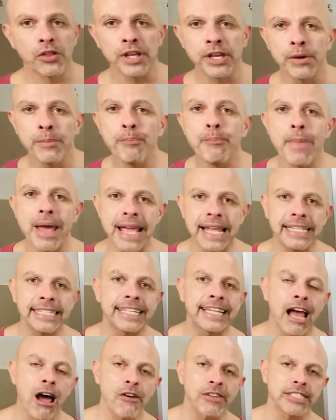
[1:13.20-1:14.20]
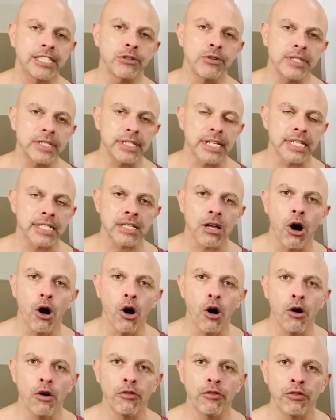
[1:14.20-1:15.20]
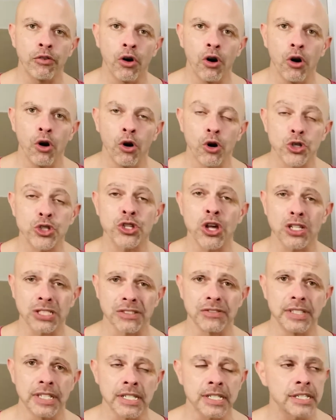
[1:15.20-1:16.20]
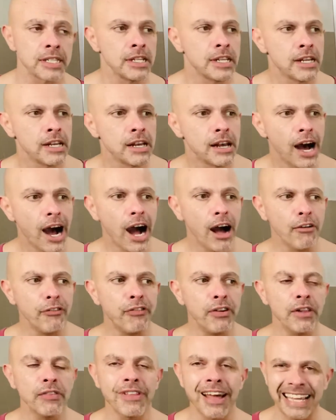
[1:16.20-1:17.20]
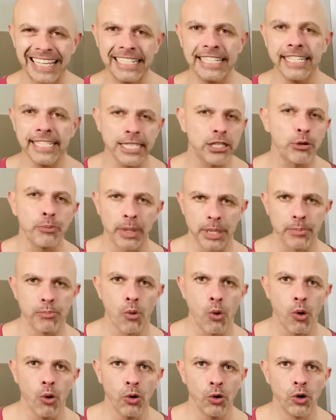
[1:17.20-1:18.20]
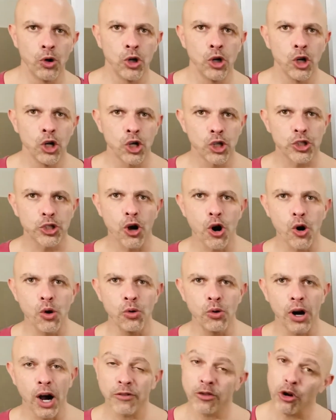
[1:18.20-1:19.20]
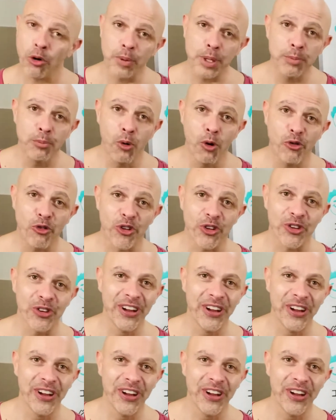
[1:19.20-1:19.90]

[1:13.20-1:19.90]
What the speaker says: main characteristics of assertiveness, I felt that it needed a bit more. So I've got a bit more for you.